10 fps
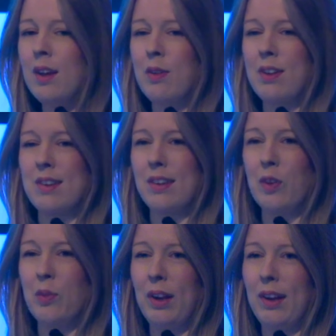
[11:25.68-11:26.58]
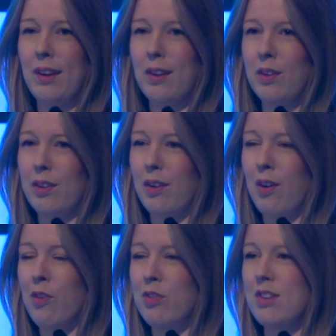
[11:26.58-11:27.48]
Because I think we
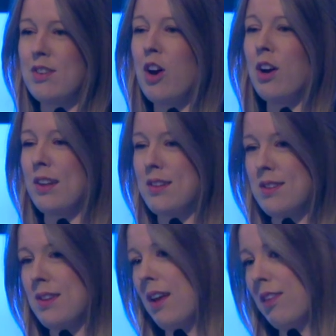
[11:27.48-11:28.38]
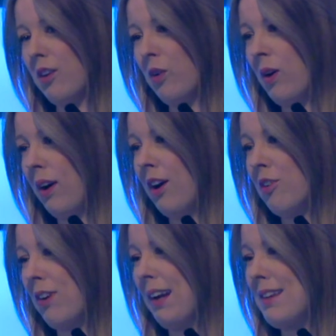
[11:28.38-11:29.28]
often targets are set that are quite
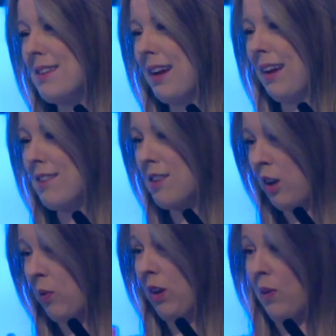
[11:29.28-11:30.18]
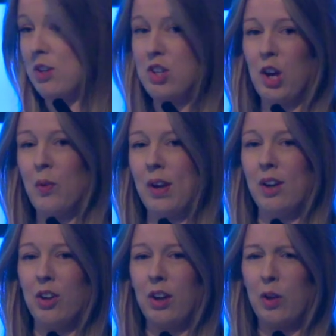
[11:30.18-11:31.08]
unrealistic, and it's only when you actually go in
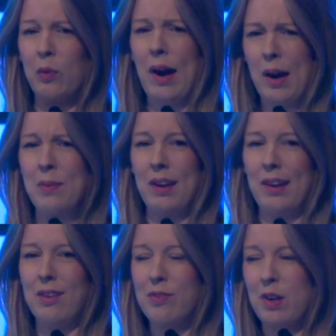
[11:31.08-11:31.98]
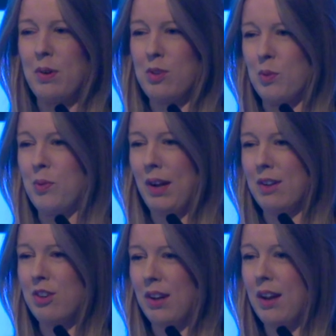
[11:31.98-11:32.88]
and look at, well, how many females would we
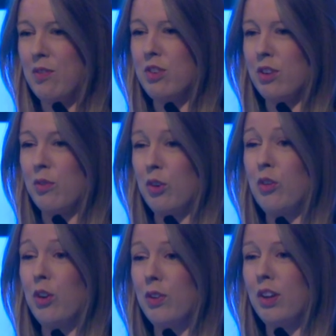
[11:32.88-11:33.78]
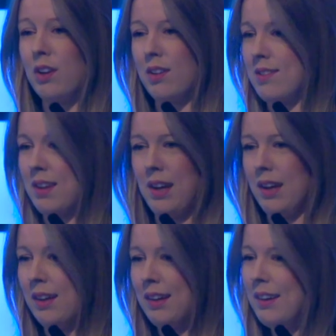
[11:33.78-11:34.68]
actually have to recruit, that you can see
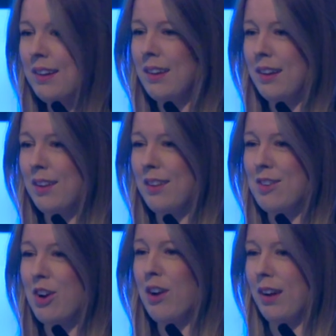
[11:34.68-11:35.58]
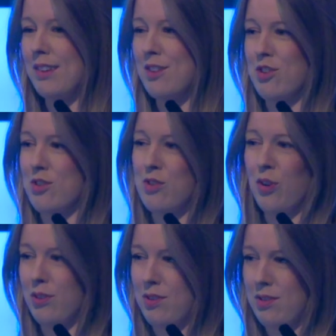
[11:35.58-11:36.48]
the targets are just
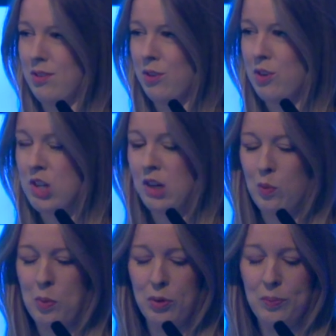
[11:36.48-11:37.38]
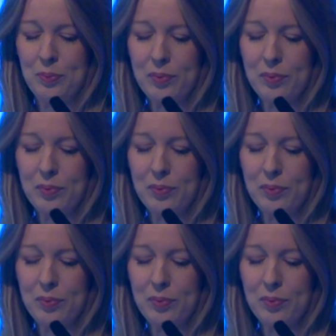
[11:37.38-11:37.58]
not achievable.